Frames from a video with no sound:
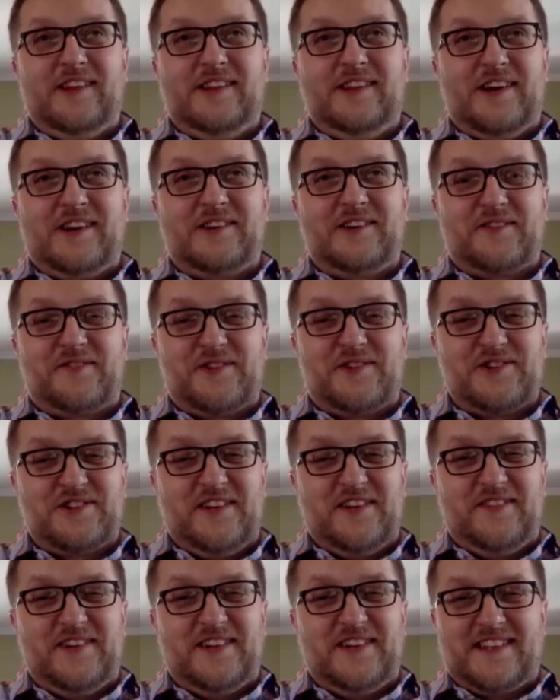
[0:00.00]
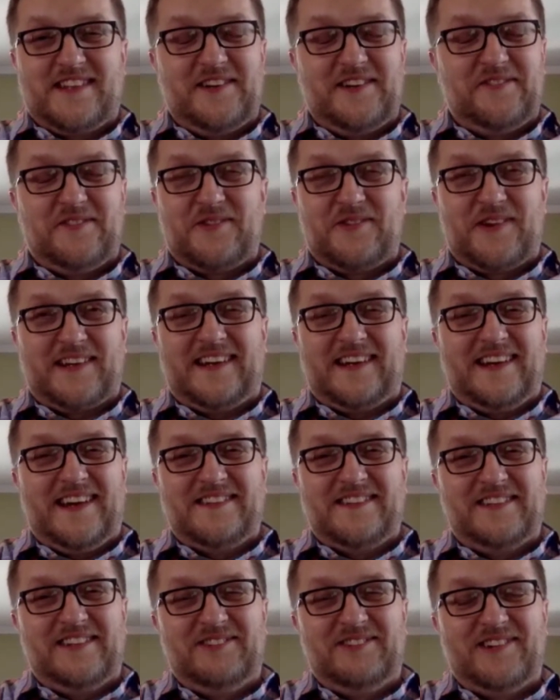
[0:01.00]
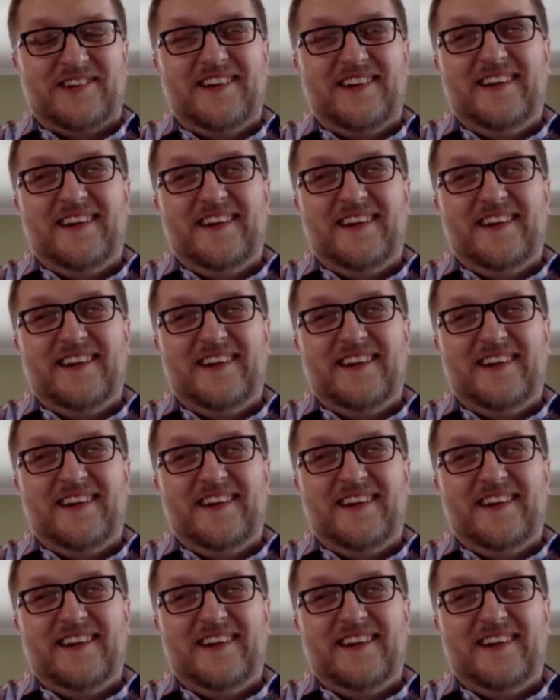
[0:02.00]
younger version of us that I don't even recognize anymore.